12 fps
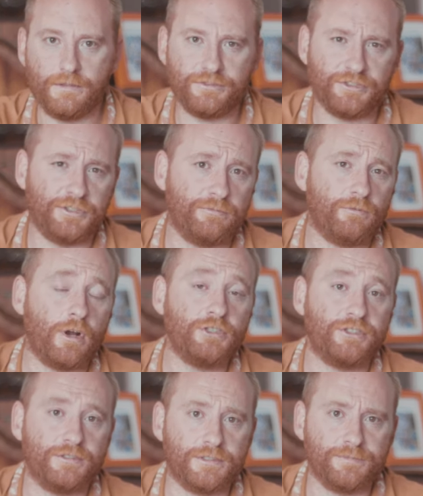The term
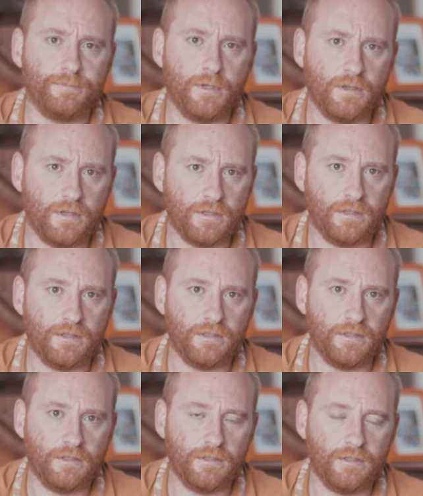Russism
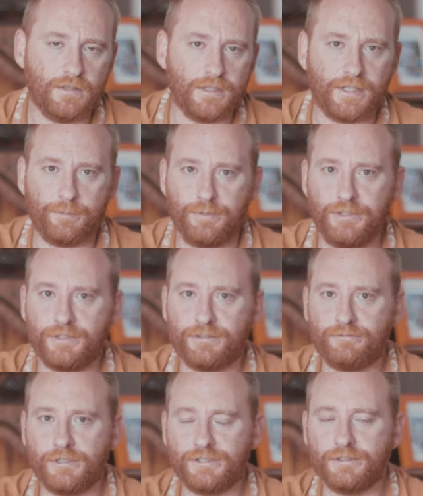that
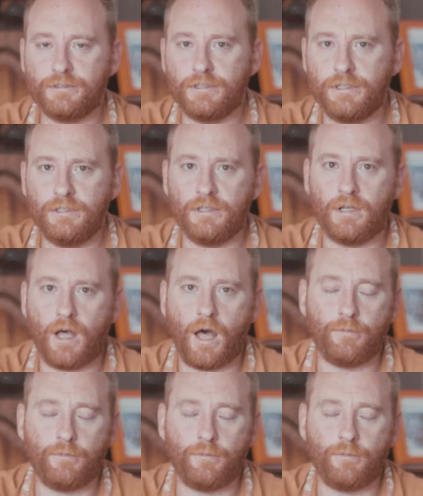appeared recently,